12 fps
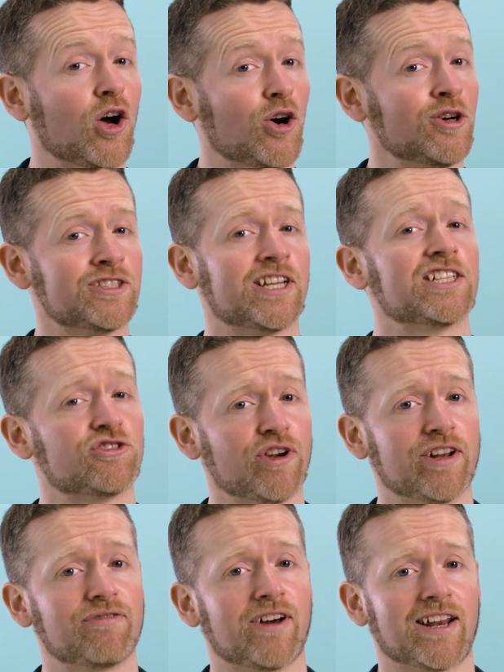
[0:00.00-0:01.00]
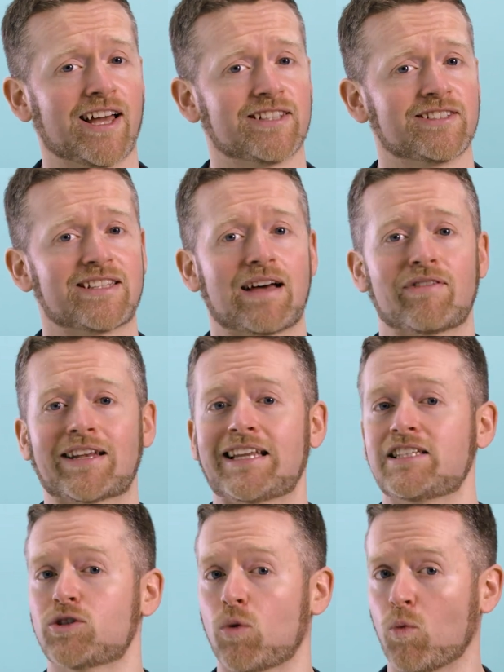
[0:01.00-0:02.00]
Unsaturated fatty acids have at
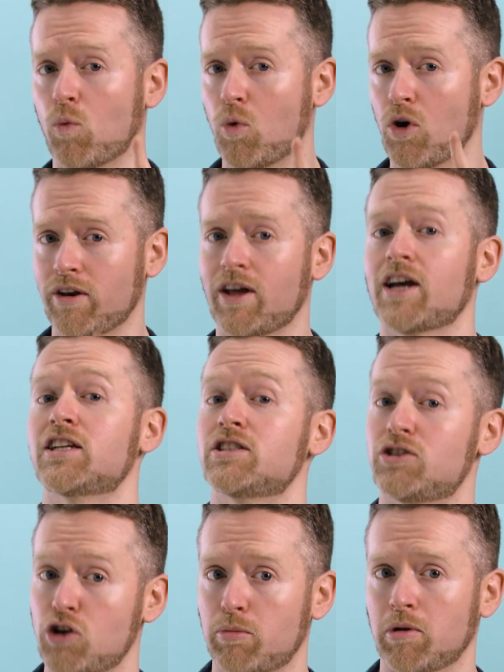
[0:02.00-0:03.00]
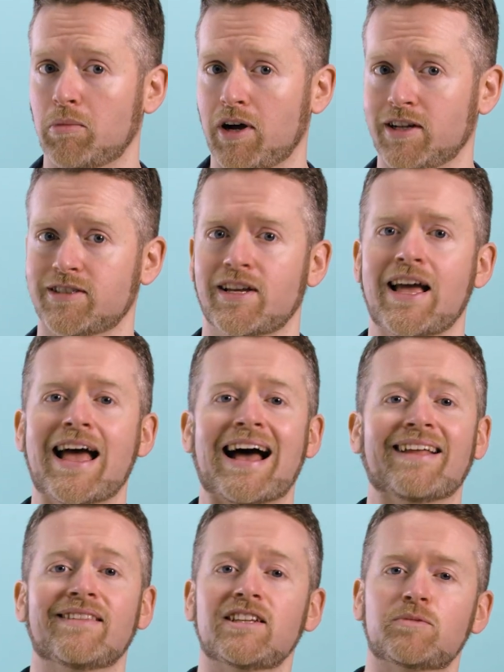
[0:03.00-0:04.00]
least one double bond,
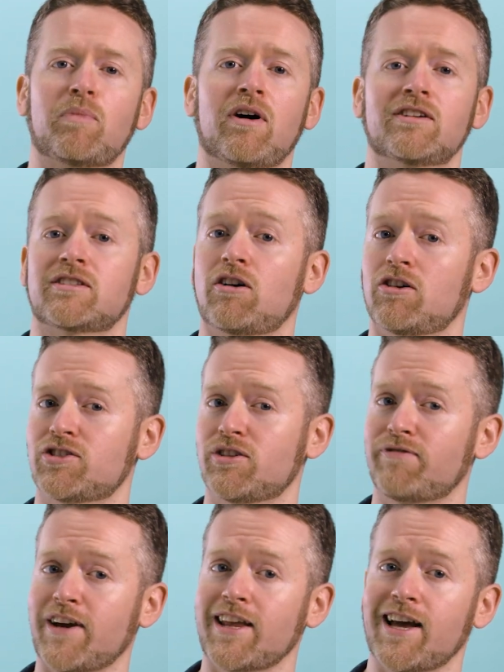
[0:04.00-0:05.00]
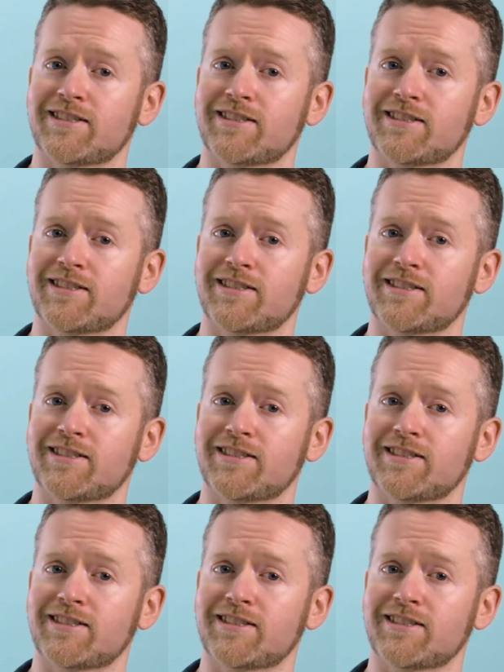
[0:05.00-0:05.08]
and this bond causes the fatty